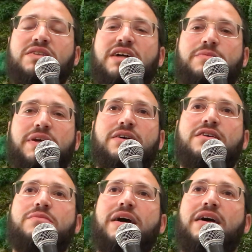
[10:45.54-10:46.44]
One time he
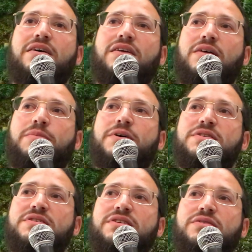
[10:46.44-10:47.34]
heard about
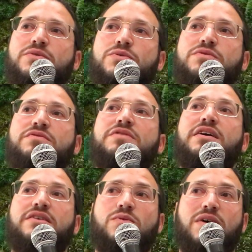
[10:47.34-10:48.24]
a person who was
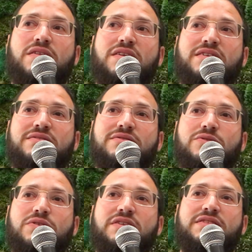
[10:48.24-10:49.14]
very wealthy,
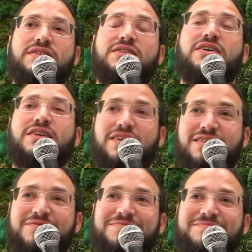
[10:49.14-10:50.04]
who lived in
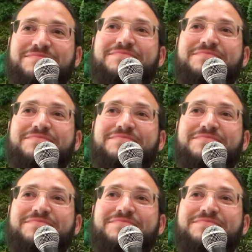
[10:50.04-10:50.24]
Turkey.